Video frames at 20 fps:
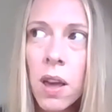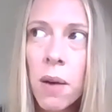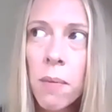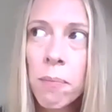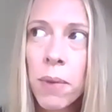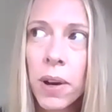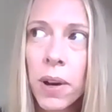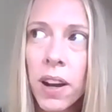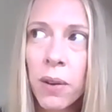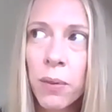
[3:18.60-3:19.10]

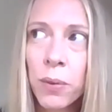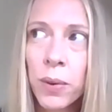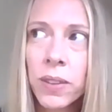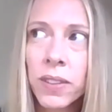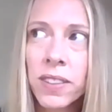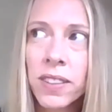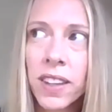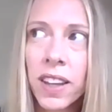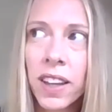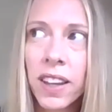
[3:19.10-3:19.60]
But I will
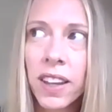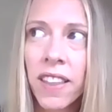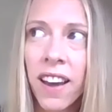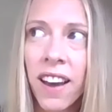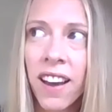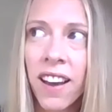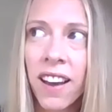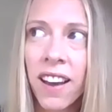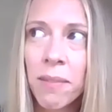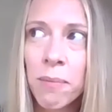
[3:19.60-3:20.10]
say
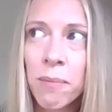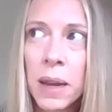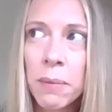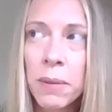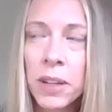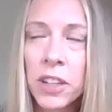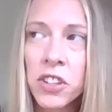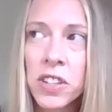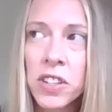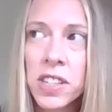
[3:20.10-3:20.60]
that
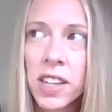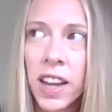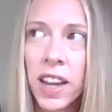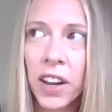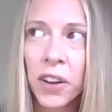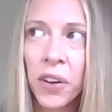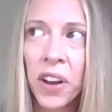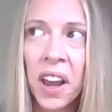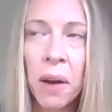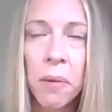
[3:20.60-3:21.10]
maybe just
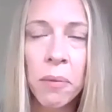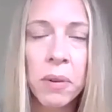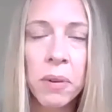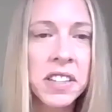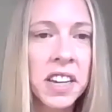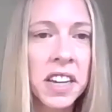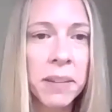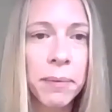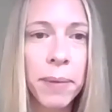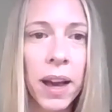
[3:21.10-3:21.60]
saying, okay, I'm going to
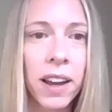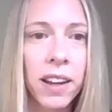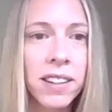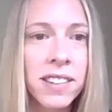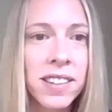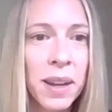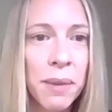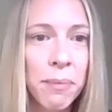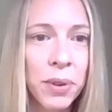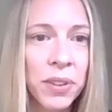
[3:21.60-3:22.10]
take back
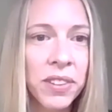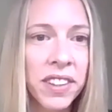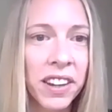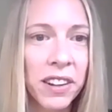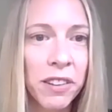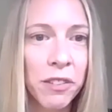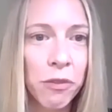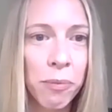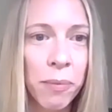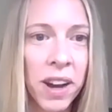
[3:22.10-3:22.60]

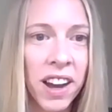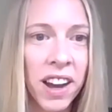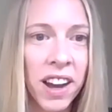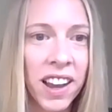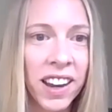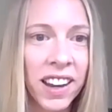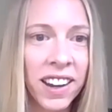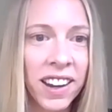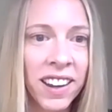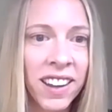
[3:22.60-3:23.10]
10% of
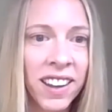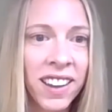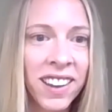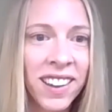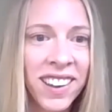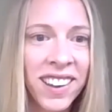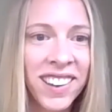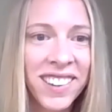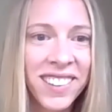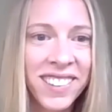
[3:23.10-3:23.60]
my
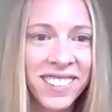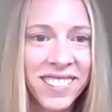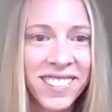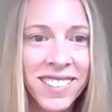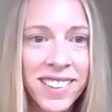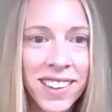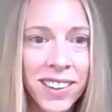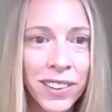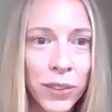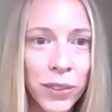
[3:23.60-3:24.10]

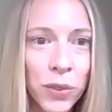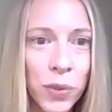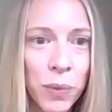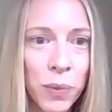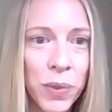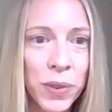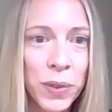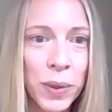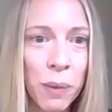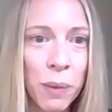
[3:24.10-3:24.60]
skills from
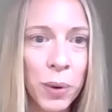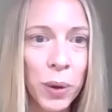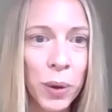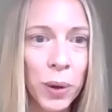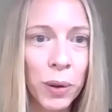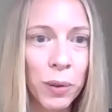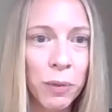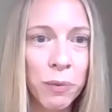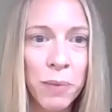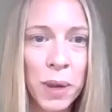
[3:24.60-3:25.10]
the summer
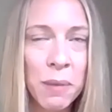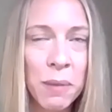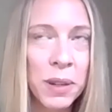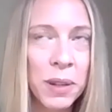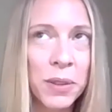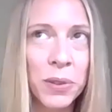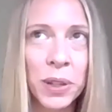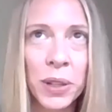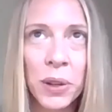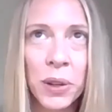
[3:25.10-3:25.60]
of maybe
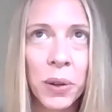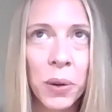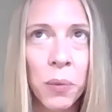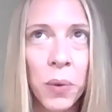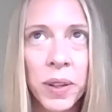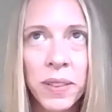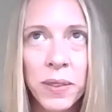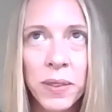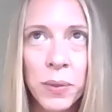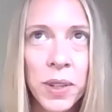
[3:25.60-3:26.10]
doing yoga
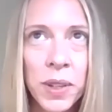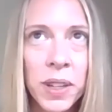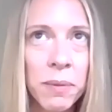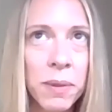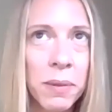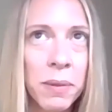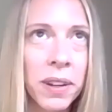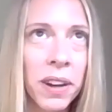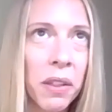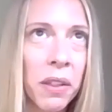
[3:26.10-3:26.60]
once a week,
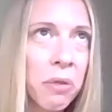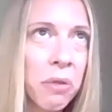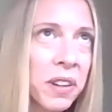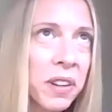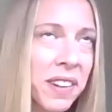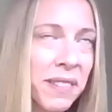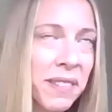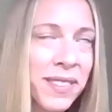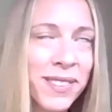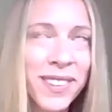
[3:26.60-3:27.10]
maybe not 3
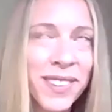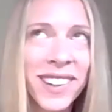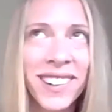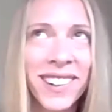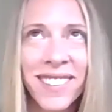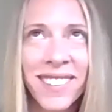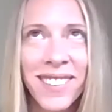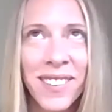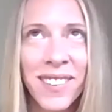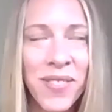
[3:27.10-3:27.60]
times a week
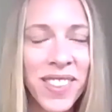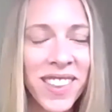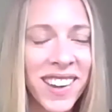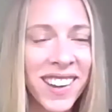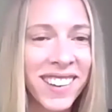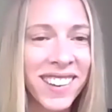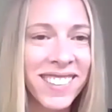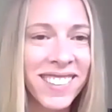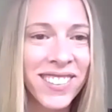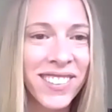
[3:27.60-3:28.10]
or
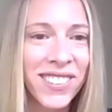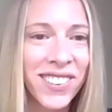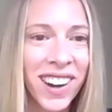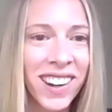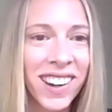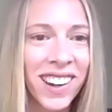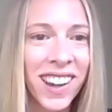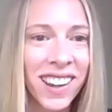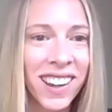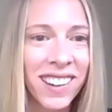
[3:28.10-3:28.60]
something, to try
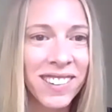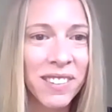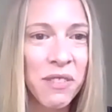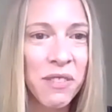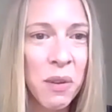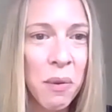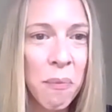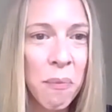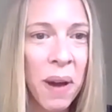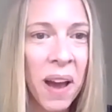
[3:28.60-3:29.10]
to get some
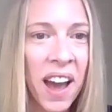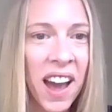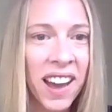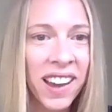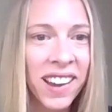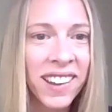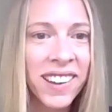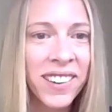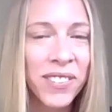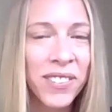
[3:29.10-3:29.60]
of it
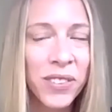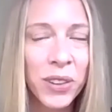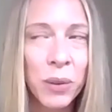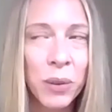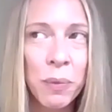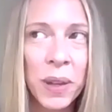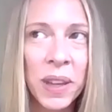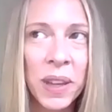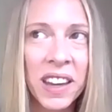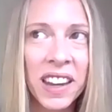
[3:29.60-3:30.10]
back will
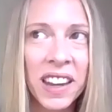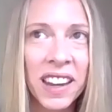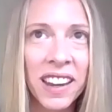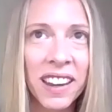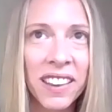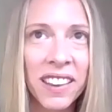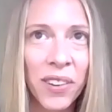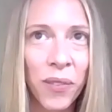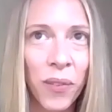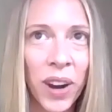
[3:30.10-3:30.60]
be
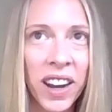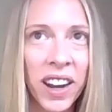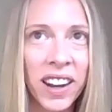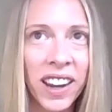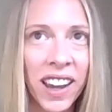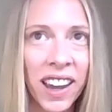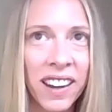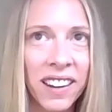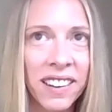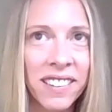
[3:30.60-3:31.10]
the way to
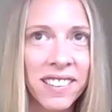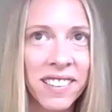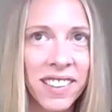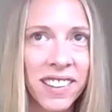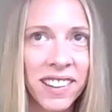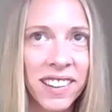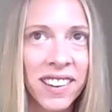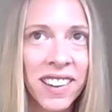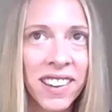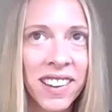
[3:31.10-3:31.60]
get into
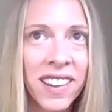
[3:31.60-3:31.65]
the,